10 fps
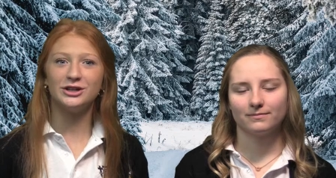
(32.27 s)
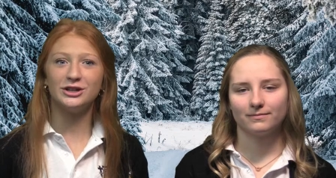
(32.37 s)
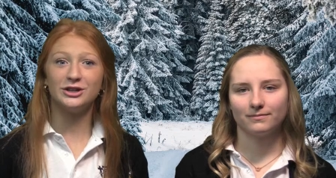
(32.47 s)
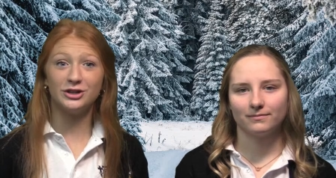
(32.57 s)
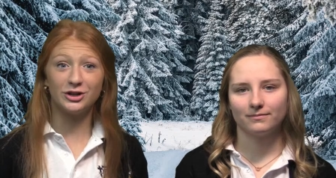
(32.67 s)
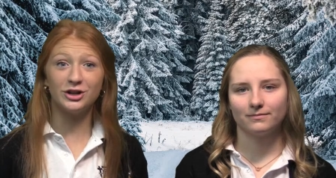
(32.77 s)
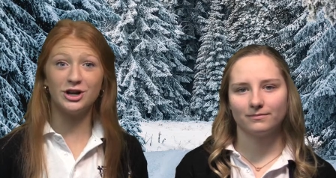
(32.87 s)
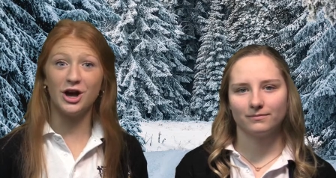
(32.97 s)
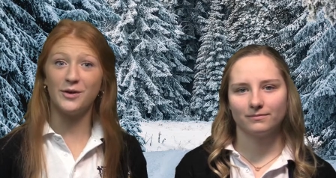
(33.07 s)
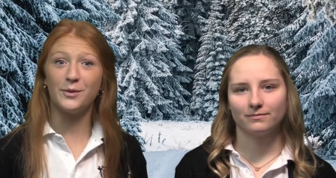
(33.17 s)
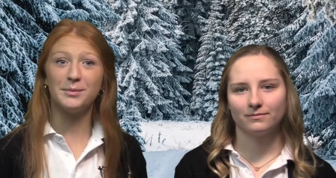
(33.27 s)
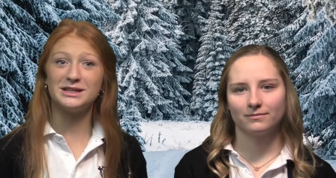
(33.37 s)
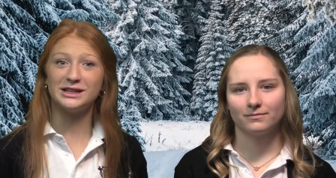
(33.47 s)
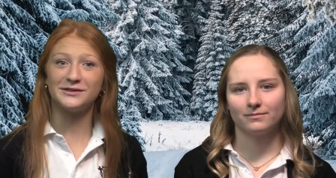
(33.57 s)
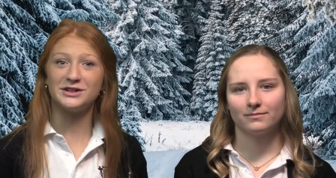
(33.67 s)
Speaker 1: Your note will be
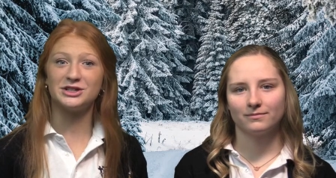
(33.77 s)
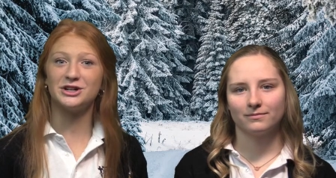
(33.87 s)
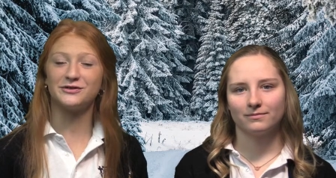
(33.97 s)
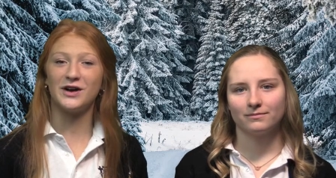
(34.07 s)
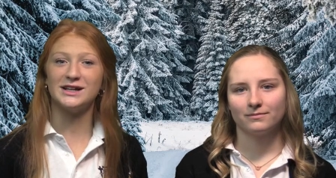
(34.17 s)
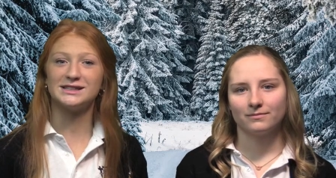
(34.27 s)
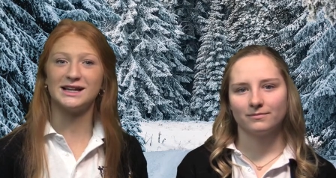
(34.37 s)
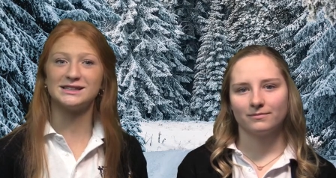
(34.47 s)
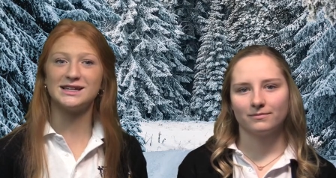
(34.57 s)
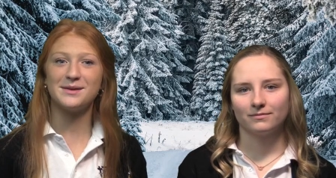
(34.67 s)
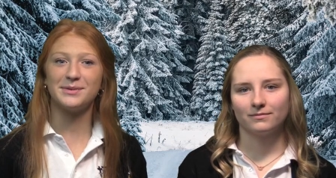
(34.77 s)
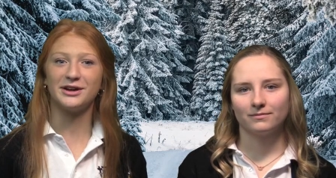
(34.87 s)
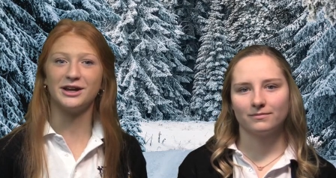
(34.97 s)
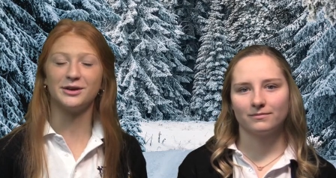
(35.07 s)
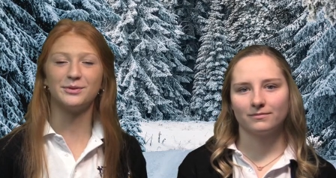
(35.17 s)
delivered to your friend's ST
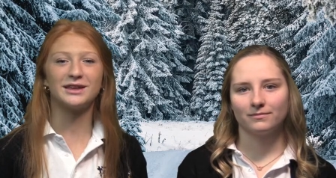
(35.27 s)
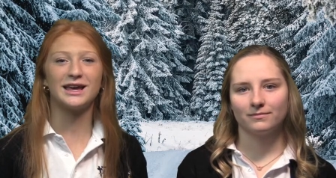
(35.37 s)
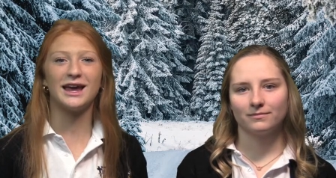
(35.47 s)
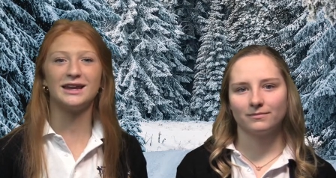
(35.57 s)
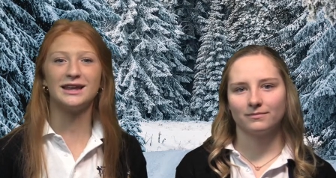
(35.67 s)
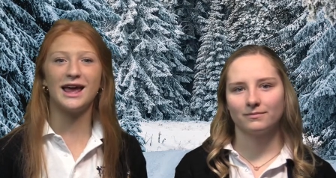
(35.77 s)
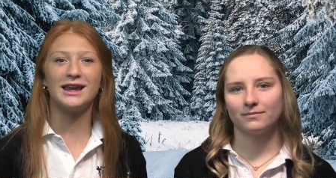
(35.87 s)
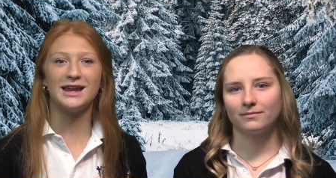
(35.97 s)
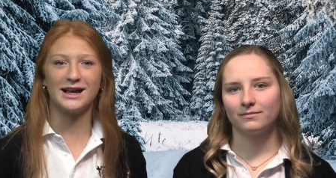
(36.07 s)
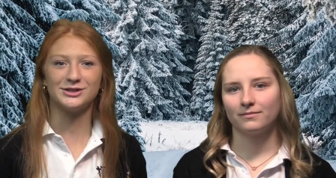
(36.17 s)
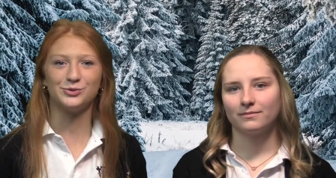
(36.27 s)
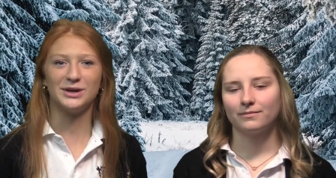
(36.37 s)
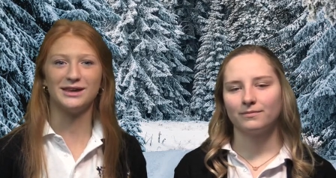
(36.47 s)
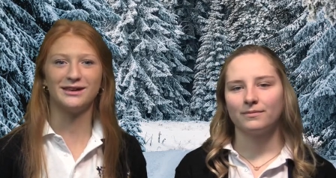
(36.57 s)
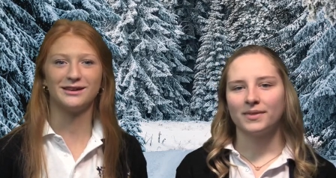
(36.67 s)
period with a candy cane next
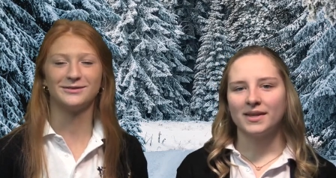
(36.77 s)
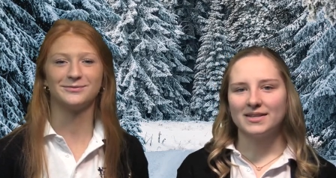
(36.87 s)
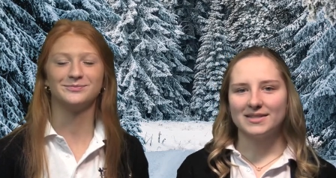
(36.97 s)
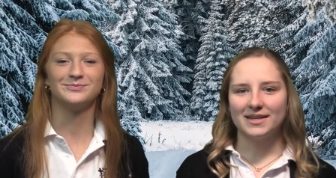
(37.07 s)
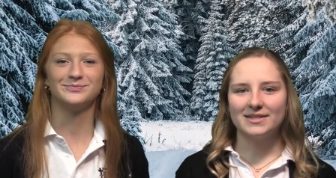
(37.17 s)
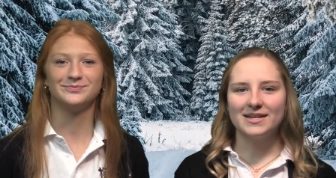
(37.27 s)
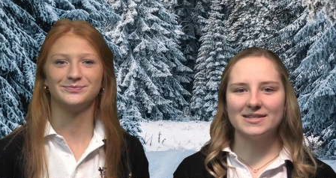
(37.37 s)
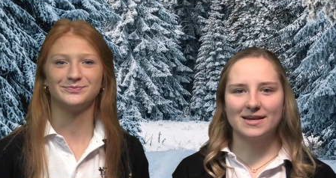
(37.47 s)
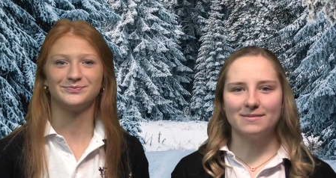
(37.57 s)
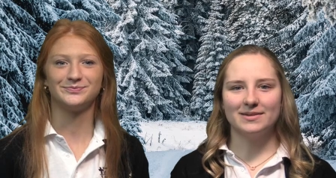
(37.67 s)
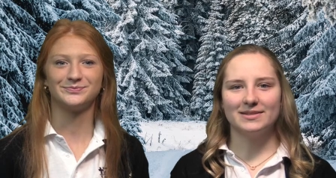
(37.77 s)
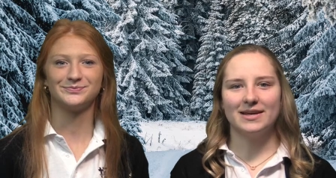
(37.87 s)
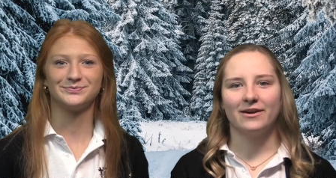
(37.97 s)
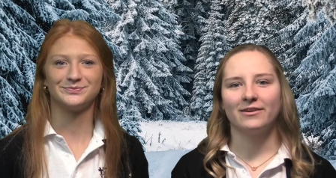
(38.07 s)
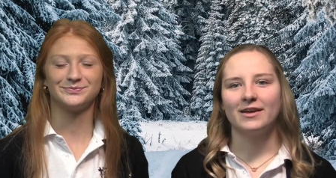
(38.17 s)
week.
Speaker 2: Santa is coming to
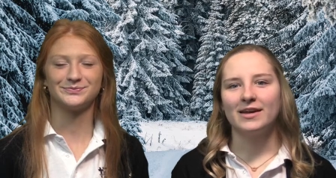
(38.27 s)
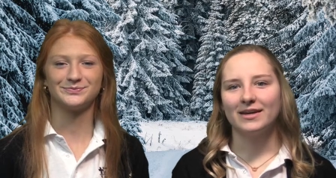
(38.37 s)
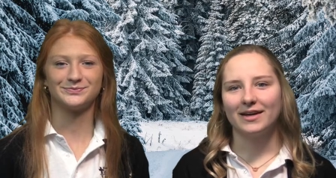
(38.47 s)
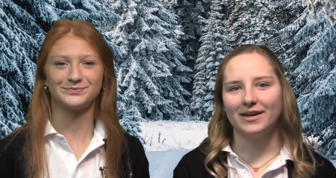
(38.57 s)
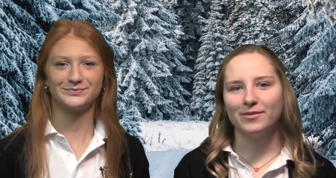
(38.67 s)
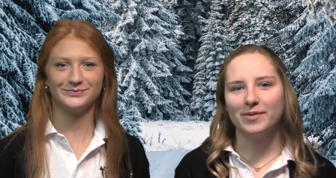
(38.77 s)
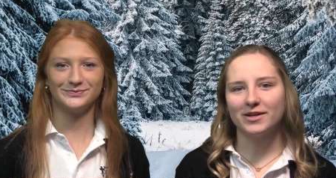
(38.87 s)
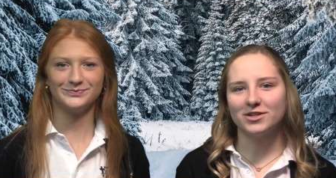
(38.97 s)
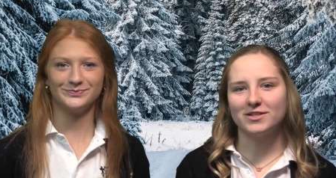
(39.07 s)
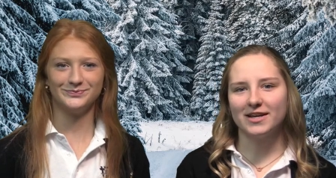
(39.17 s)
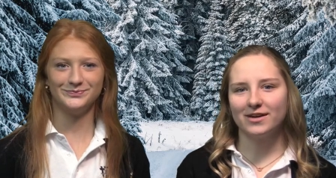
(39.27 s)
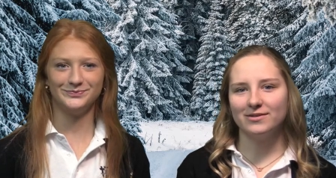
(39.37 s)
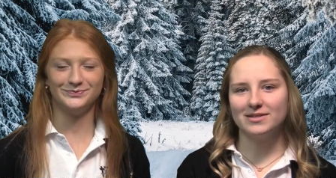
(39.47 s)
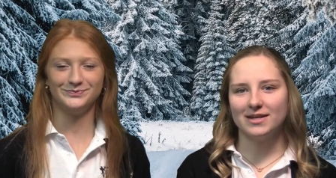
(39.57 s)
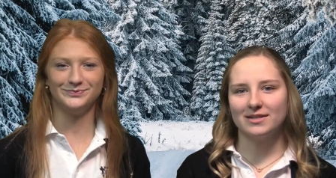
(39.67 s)
town. Get your picture taken
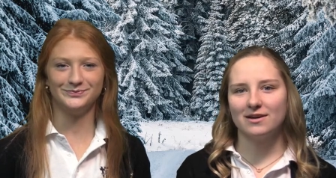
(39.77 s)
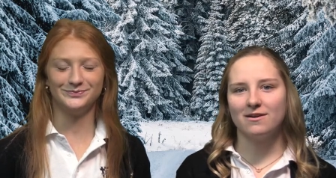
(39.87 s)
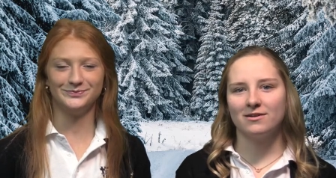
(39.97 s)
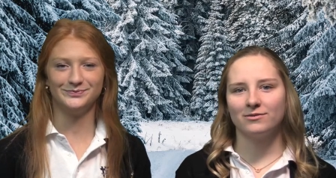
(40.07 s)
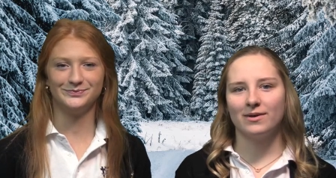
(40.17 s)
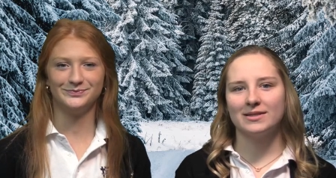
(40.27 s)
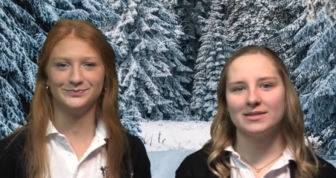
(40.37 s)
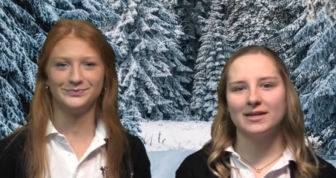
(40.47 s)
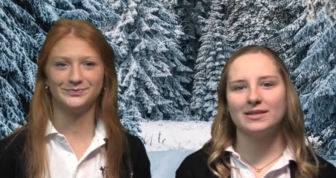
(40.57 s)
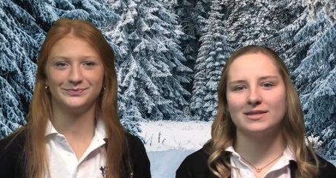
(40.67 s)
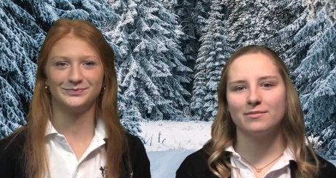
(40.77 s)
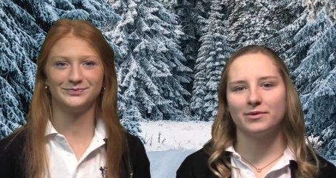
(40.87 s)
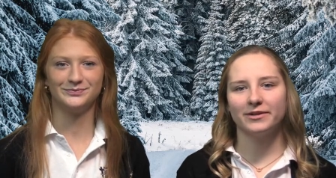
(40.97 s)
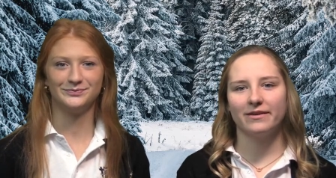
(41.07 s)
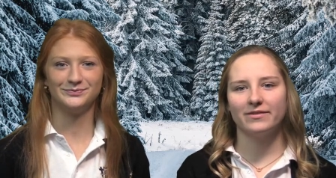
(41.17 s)
with Santa on Wednesday,
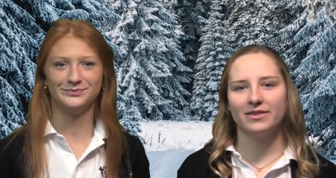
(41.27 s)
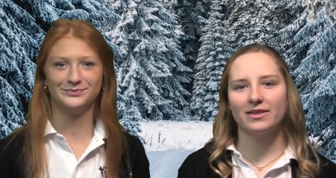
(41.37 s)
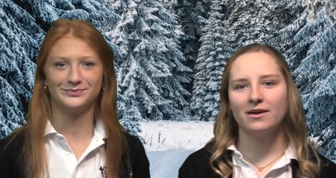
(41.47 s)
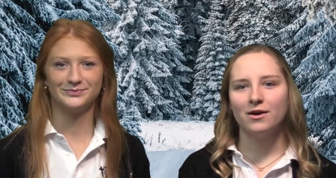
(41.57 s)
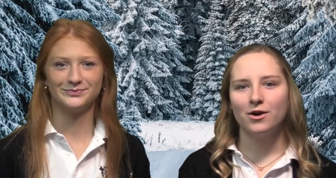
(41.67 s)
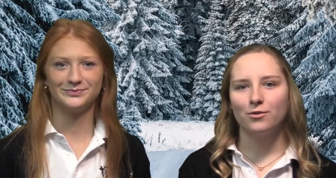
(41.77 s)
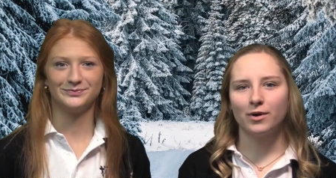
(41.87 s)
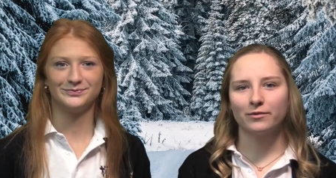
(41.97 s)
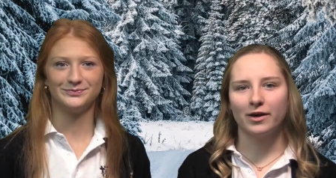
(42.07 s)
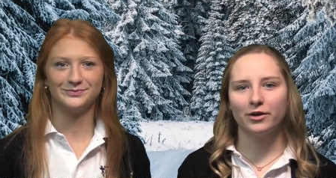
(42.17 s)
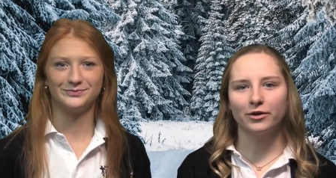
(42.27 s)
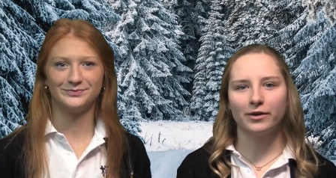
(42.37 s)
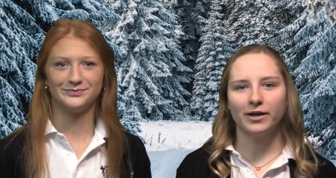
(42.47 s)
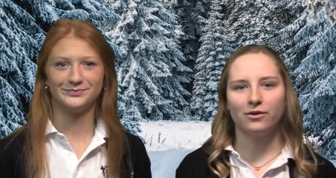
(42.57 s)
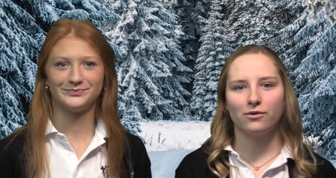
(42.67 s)
December 11th. Wear red or
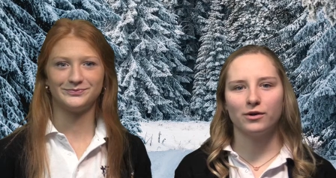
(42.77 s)
green or